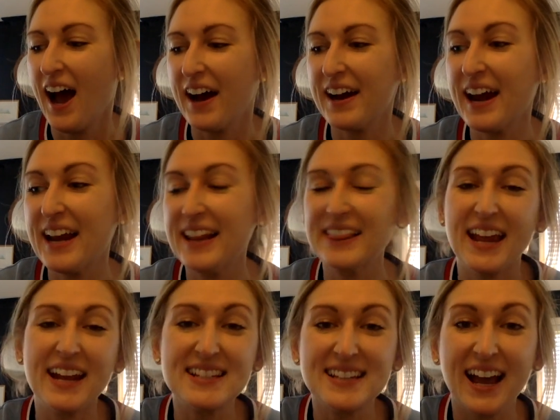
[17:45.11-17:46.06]
All right,
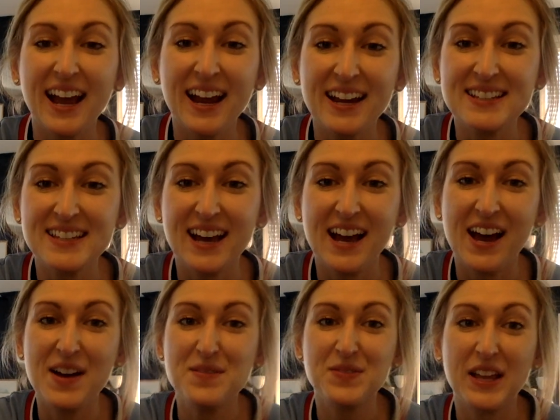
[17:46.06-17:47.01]
thanks guys.
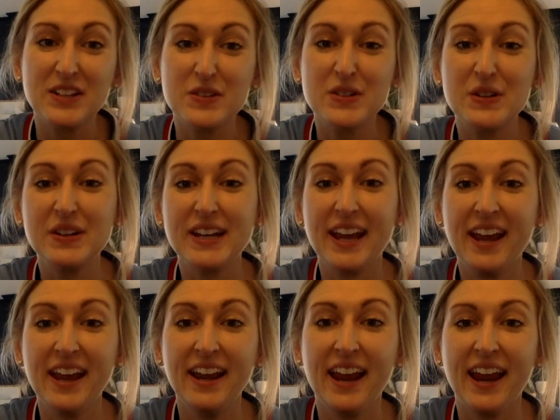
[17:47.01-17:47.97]
Thanks for tuning in,